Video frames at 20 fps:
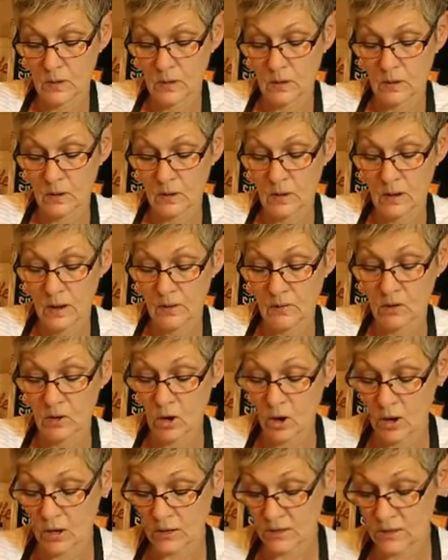Now I have a
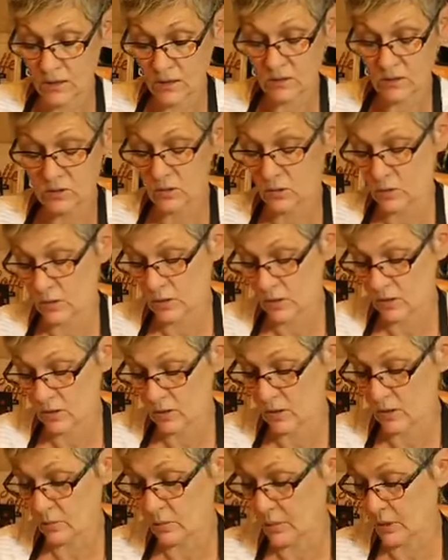contest going on
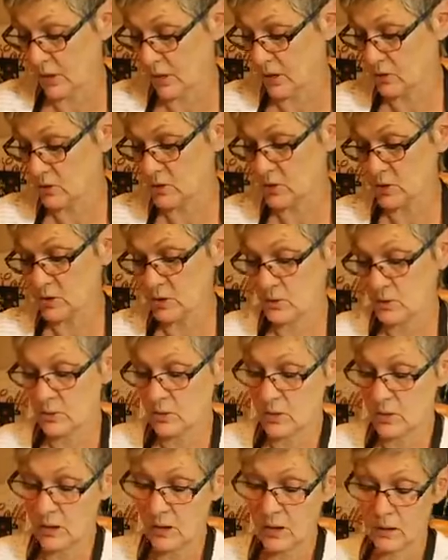the page too
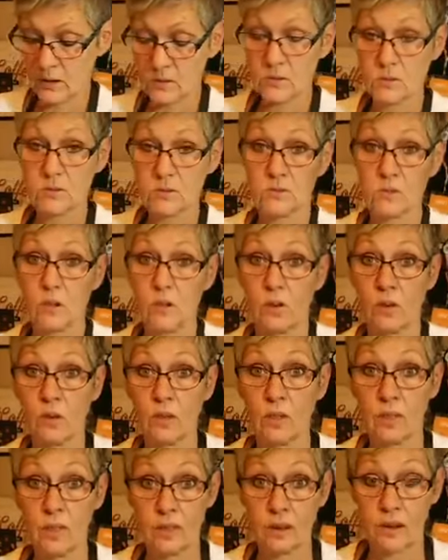that ends
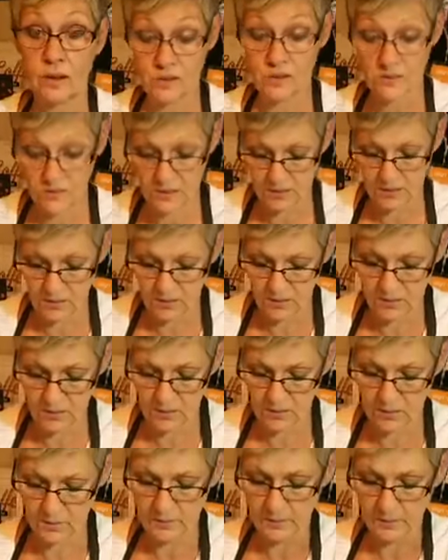on the 19th.
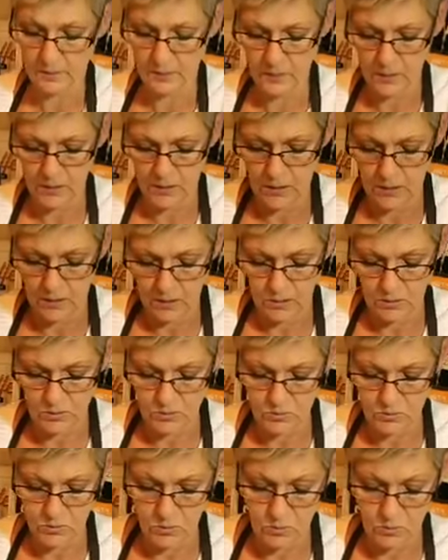
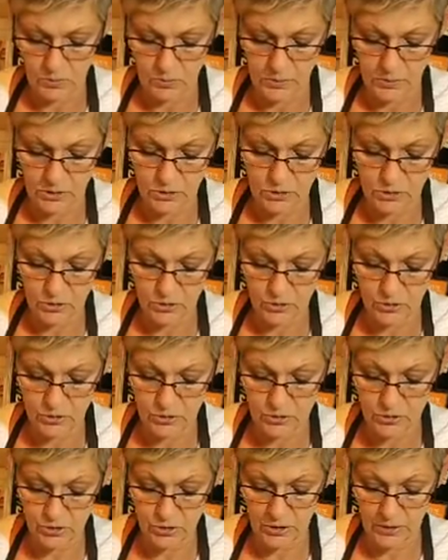So make sure you
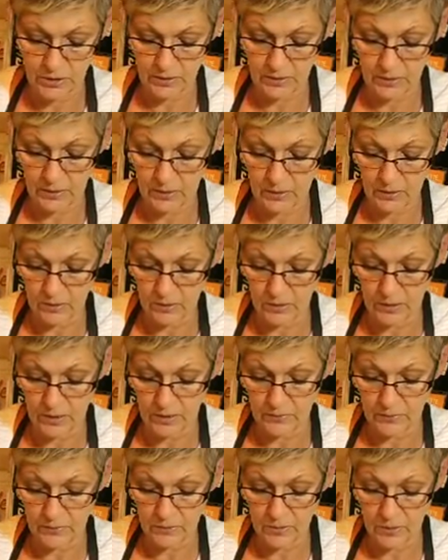check that out
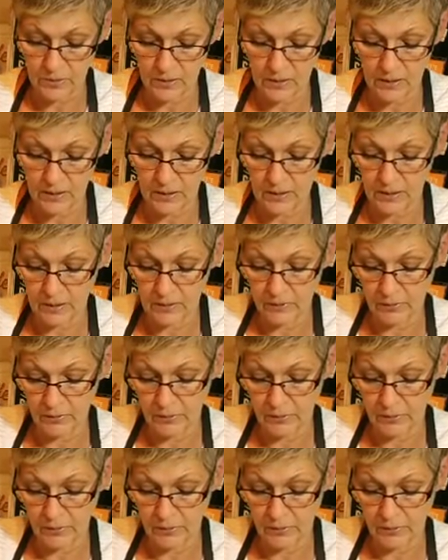after the live.